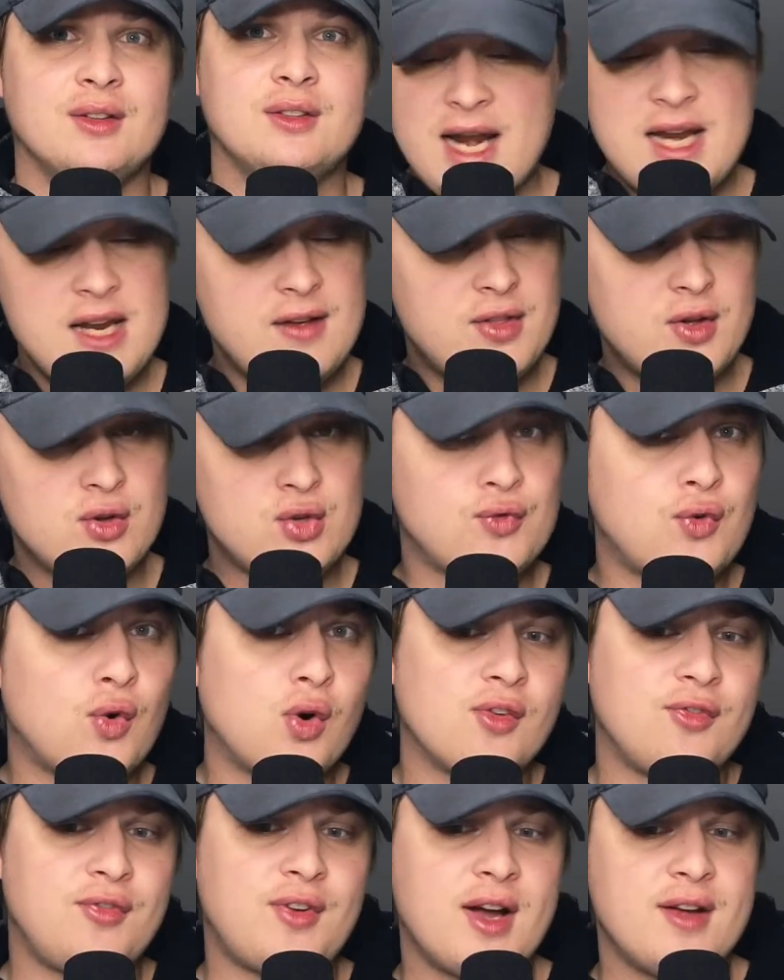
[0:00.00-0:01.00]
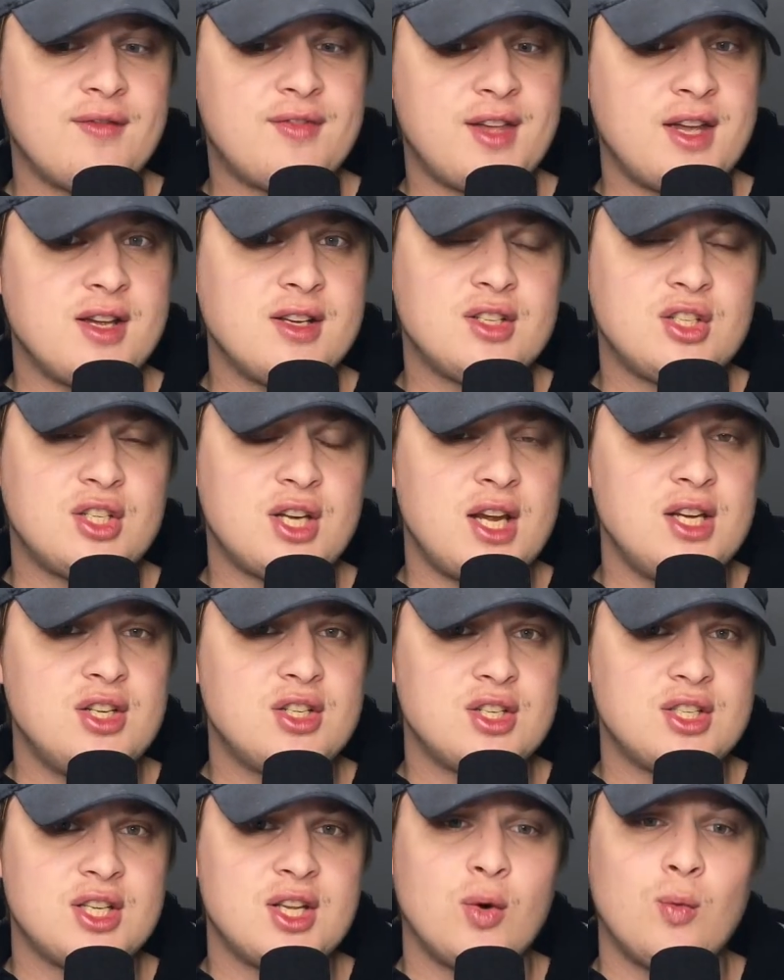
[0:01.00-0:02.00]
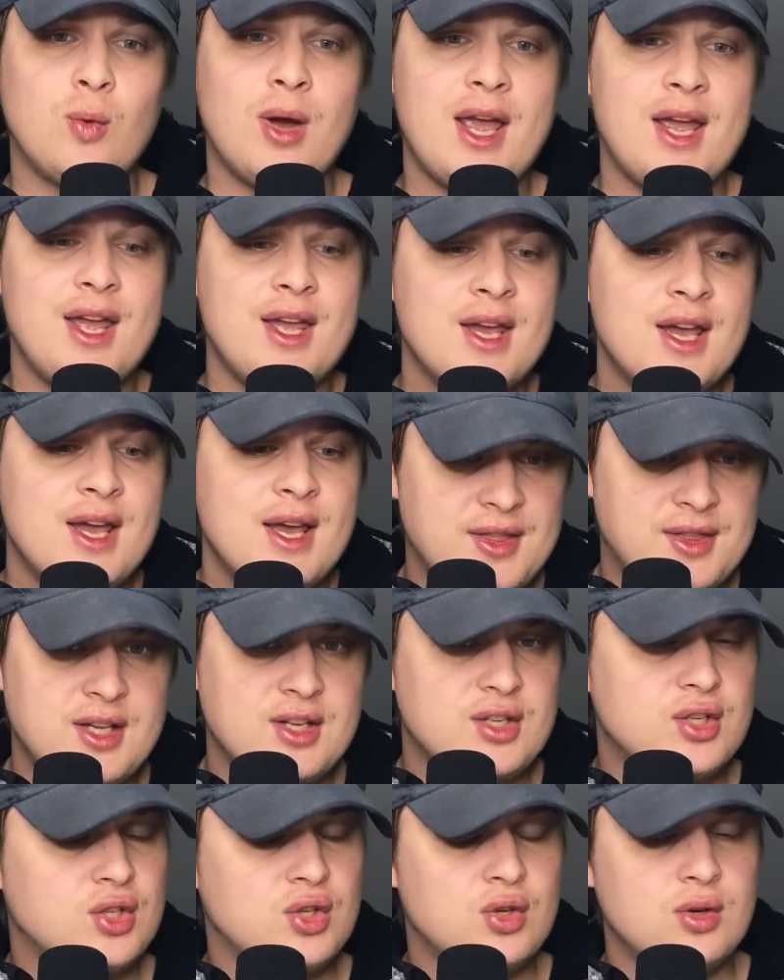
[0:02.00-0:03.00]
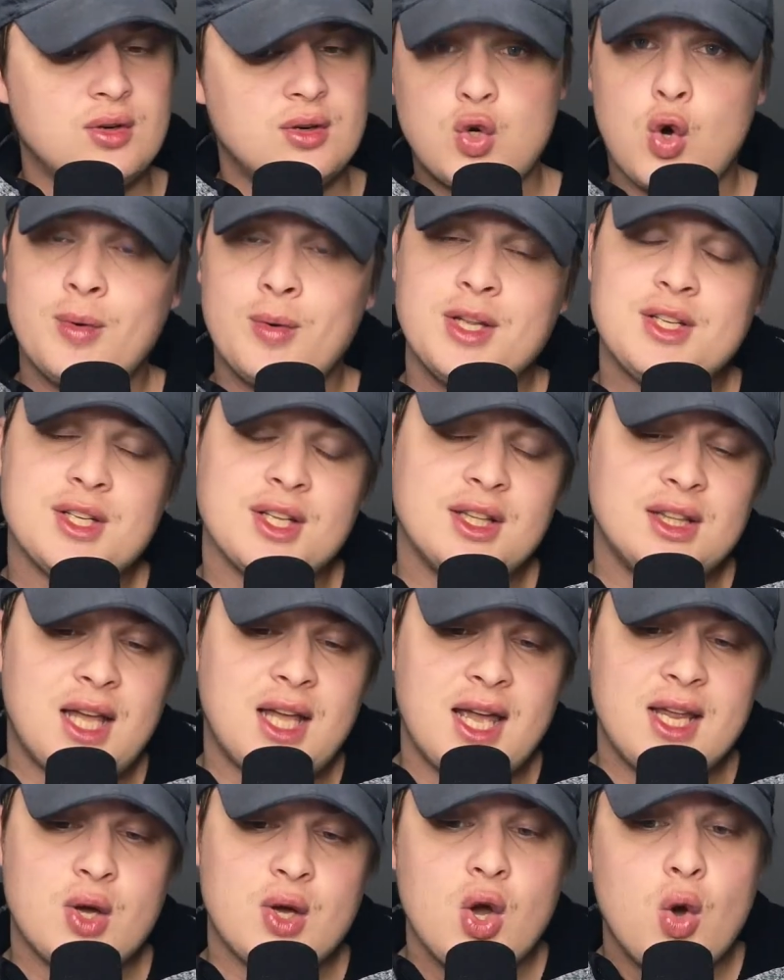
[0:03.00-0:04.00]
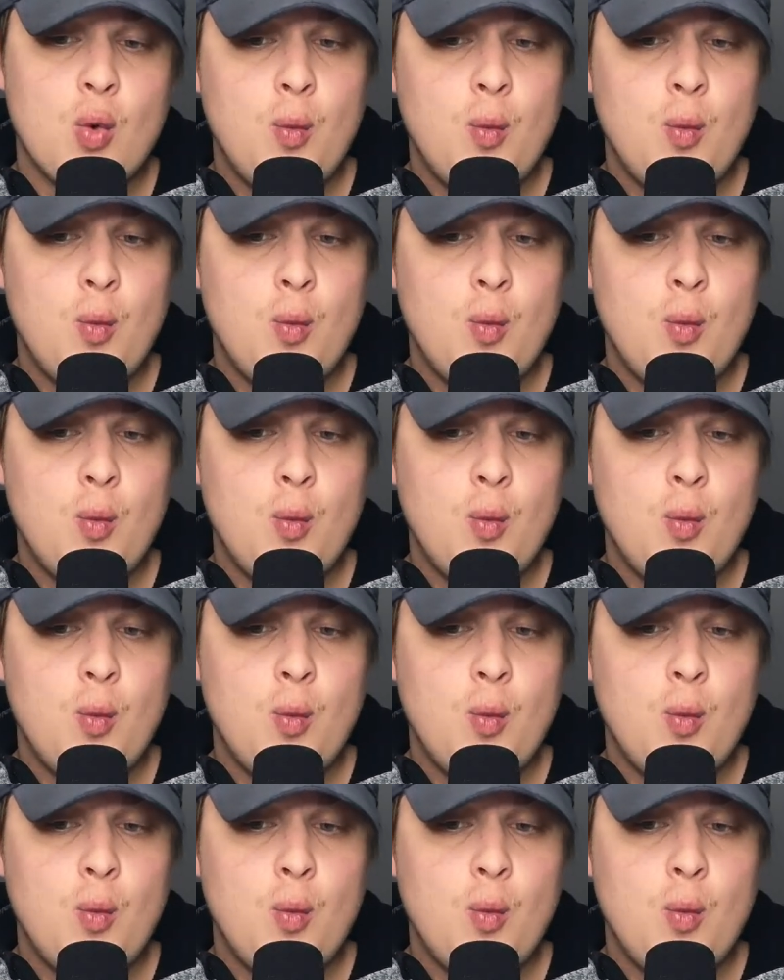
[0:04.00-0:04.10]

Any of those four or five things changes in a way that this storm doesn't like,